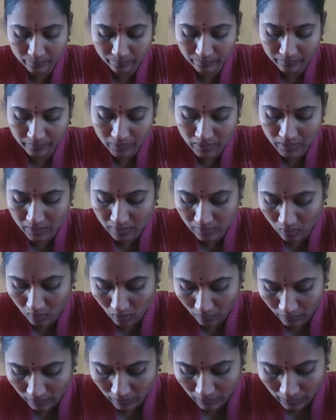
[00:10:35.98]
This is on
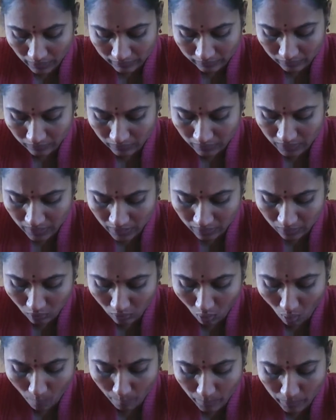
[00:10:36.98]
our these are the
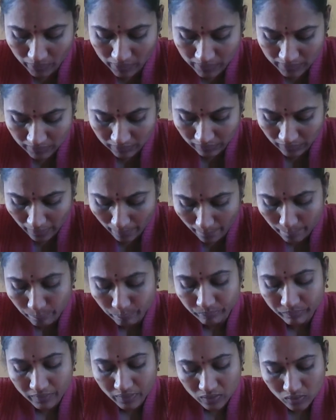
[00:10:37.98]
components in the
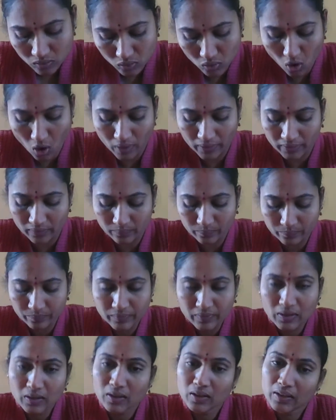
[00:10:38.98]
soil.
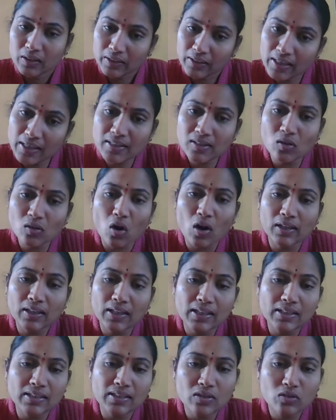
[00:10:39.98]
Yes, soil
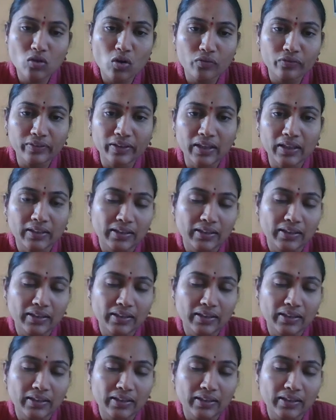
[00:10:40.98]
consists of air.